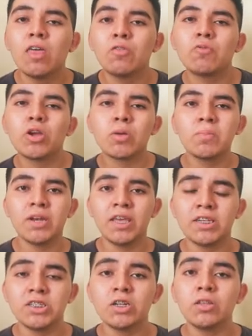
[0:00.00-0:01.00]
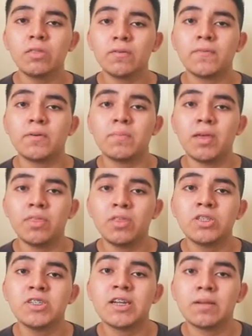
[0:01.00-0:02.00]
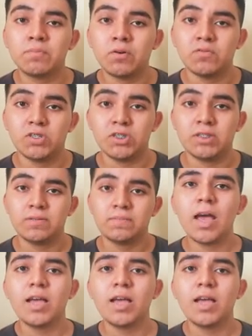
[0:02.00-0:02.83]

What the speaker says: through a combination of different methods and approaches.